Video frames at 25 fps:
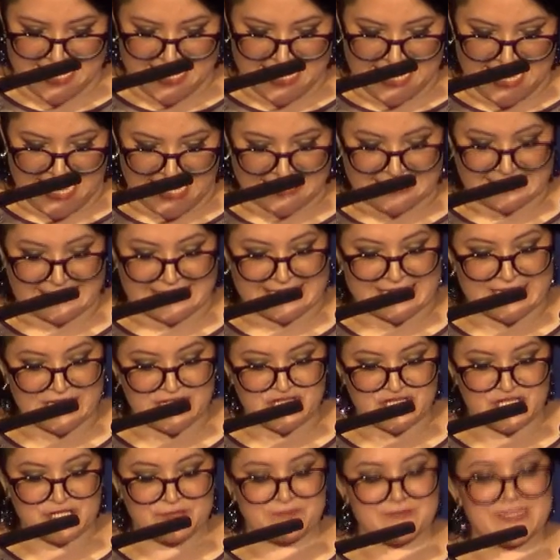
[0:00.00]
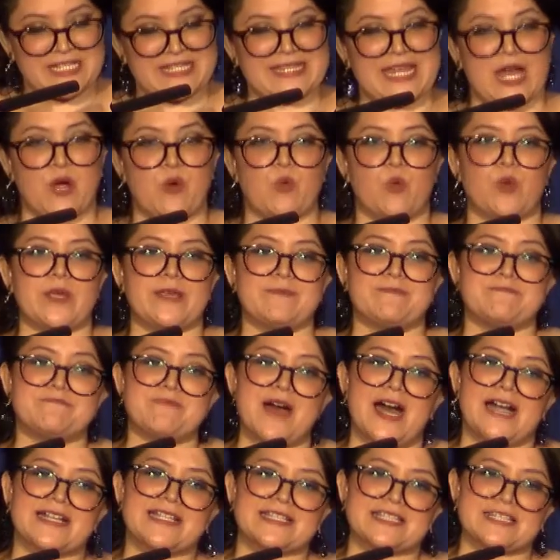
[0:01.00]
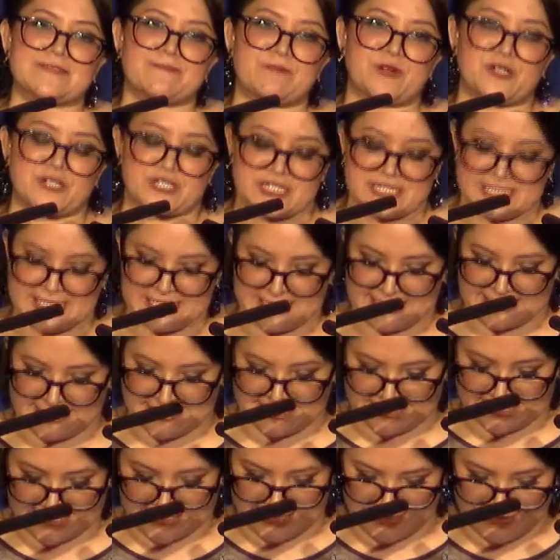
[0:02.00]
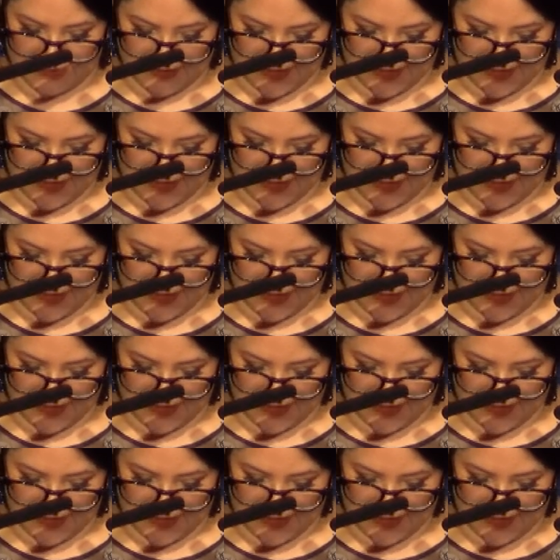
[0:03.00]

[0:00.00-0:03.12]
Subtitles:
and teaching me that we must persist,